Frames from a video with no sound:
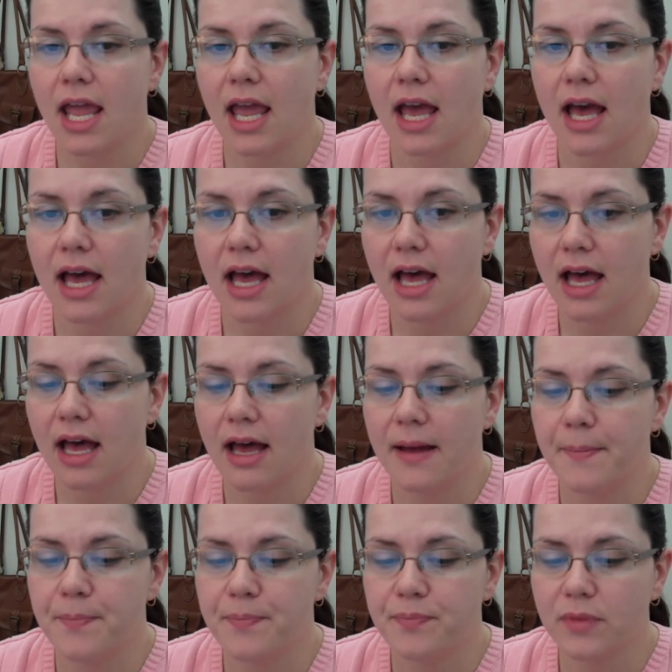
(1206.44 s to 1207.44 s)

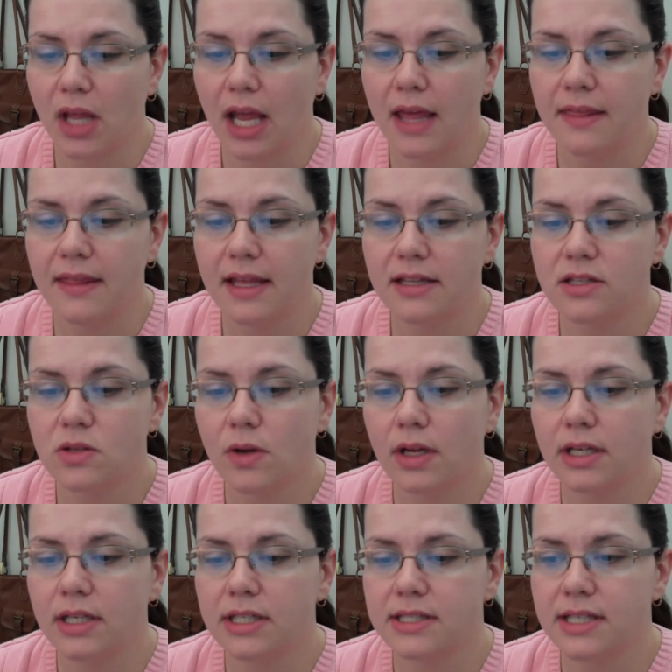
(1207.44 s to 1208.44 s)
And then so I
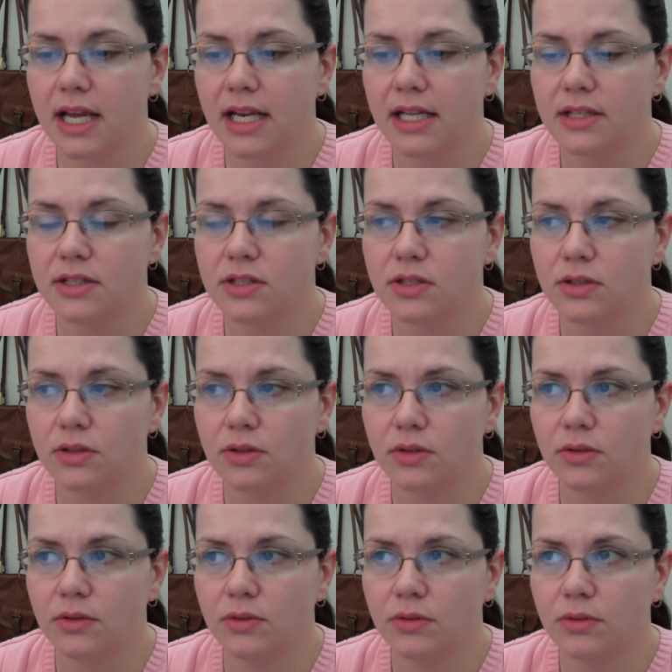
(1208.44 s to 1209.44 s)
decided
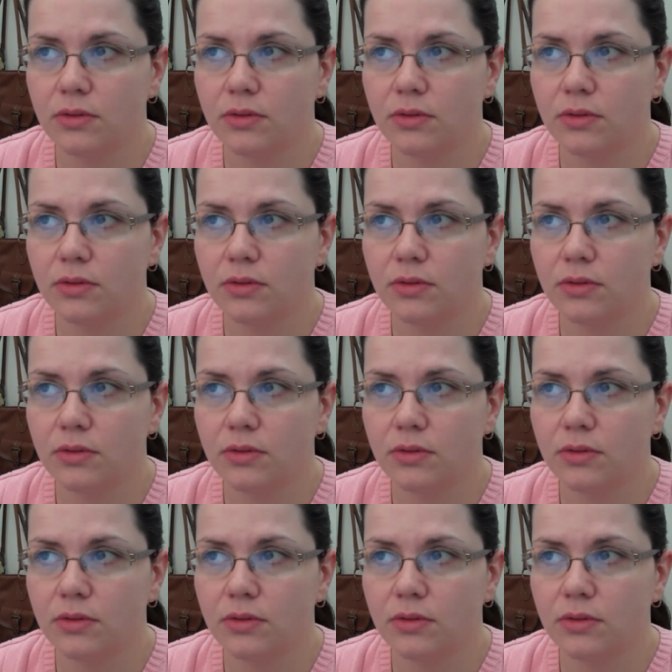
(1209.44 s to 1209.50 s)
to